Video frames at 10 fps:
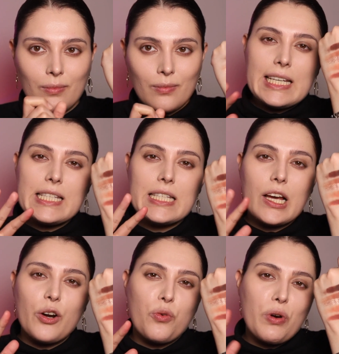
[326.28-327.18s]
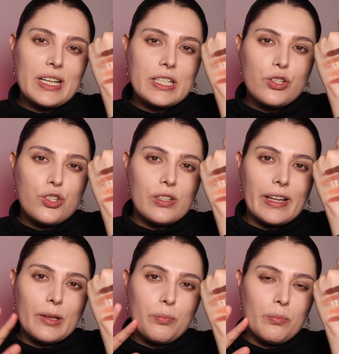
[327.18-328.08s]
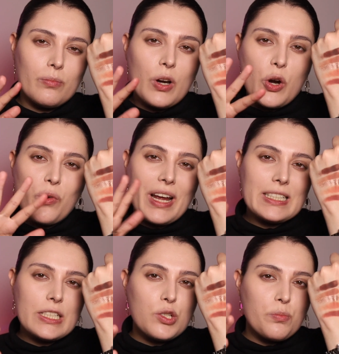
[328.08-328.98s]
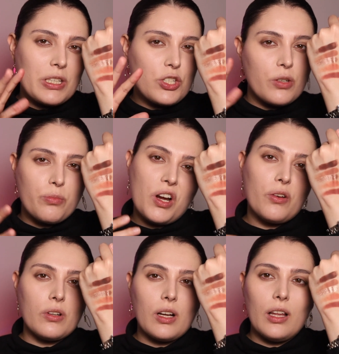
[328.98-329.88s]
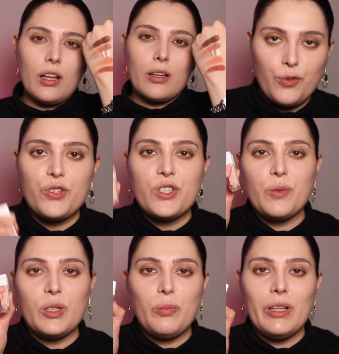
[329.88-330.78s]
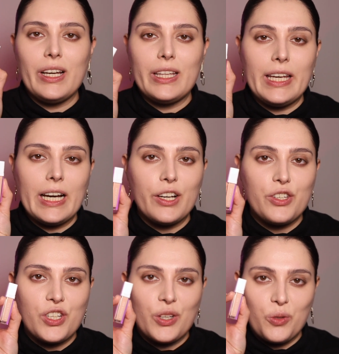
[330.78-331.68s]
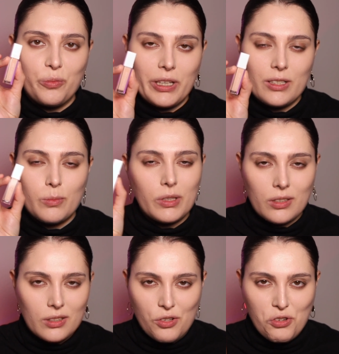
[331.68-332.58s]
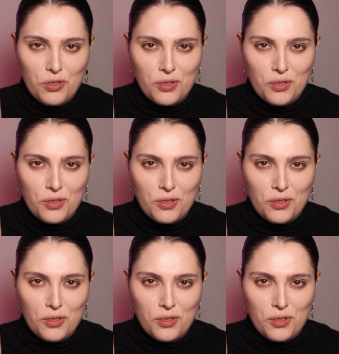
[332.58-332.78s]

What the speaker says: It's a reddish peachy brown color. First I will apply the eyeshadow base by Natasha